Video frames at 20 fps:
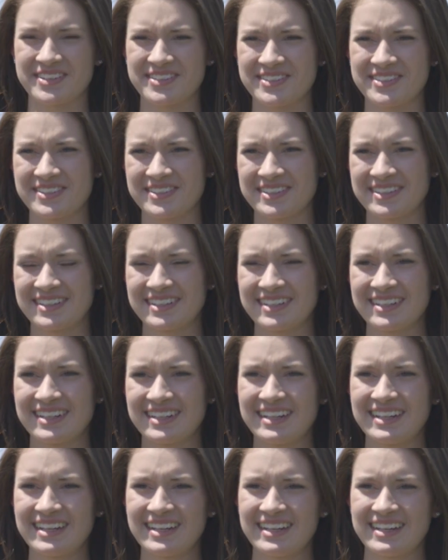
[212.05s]
do
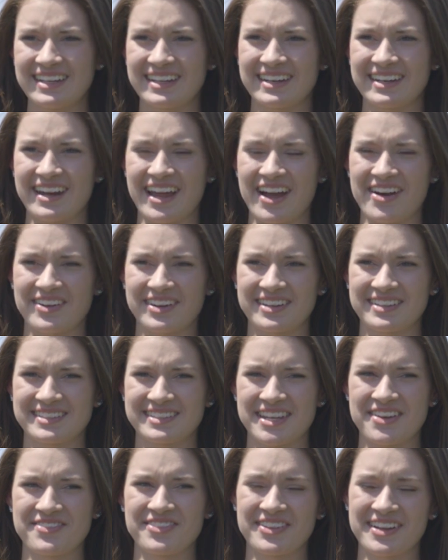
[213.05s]
and how it can
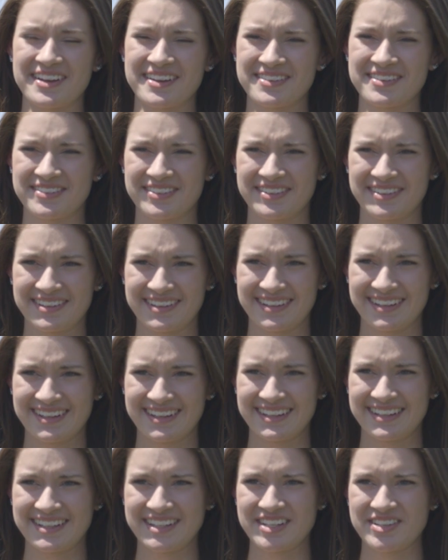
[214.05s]
save a life.
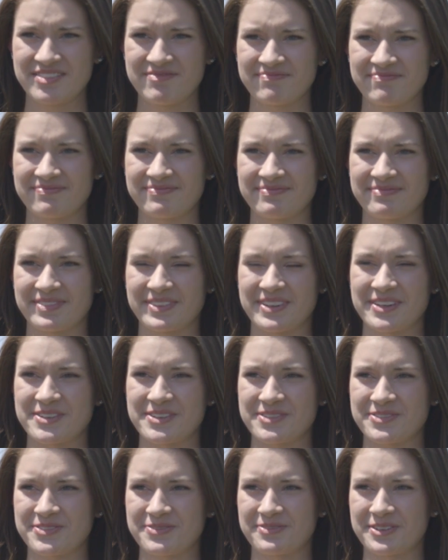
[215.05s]
And
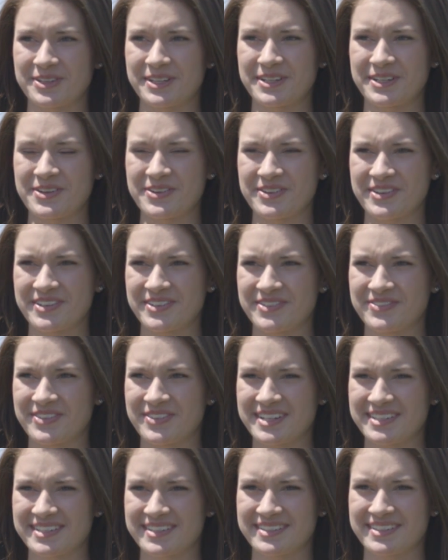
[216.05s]
there's really no good
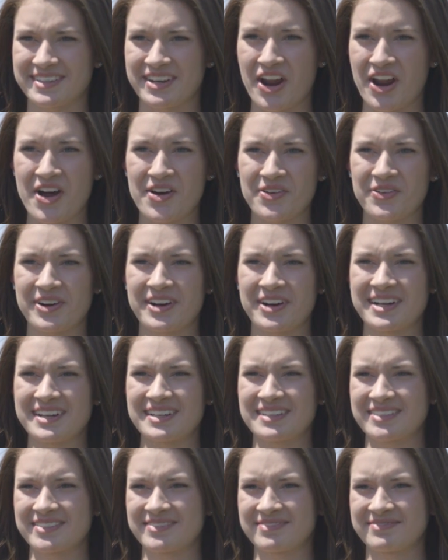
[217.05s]
reason to not wear it.